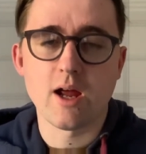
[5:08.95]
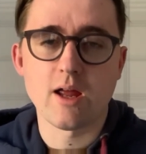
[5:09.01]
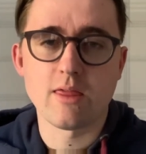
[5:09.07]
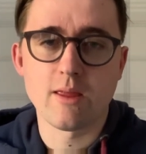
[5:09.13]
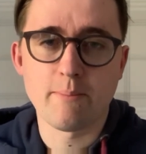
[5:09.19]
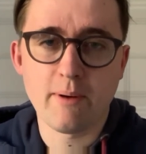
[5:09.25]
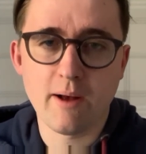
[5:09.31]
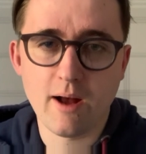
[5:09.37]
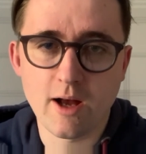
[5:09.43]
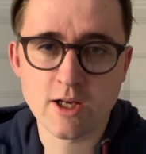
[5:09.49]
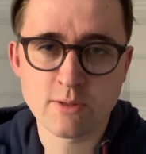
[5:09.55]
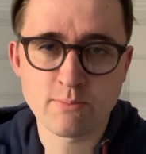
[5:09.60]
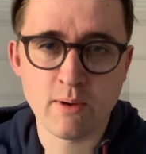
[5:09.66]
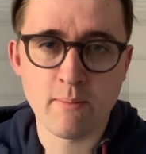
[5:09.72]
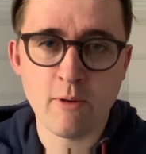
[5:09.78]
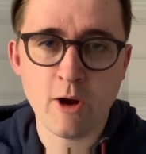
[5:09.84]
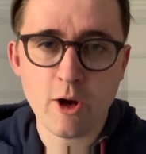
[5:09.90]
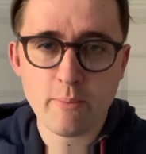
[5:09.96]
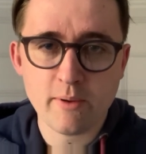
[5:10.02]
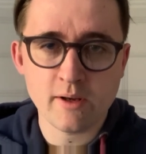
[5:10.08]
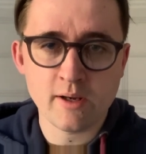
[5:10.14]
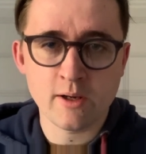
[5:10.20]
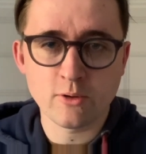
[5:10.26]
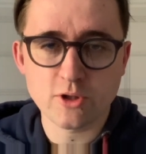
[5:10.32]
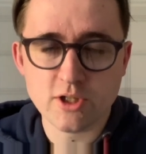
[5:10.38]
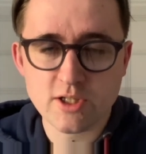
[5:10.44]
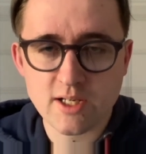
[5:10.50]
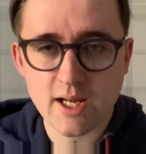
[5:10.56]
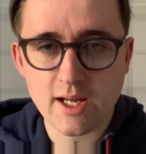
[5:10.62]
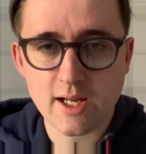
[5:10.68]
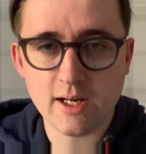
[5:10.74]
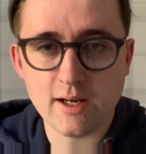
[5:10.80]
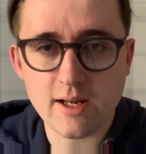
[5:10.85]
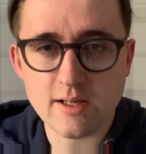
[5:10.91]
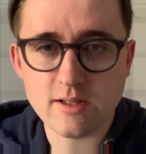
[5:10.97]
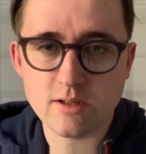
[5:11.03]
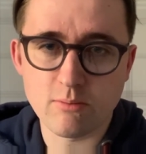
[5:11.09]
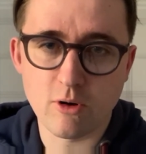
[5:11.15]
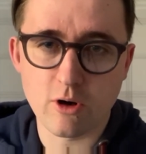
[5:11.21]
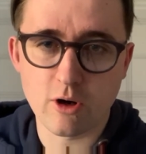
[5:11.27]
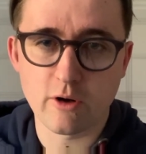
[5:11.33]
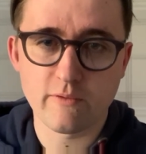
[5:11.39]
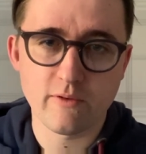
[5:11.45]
the past, but I'm hoping he'll just take a lead tomorrow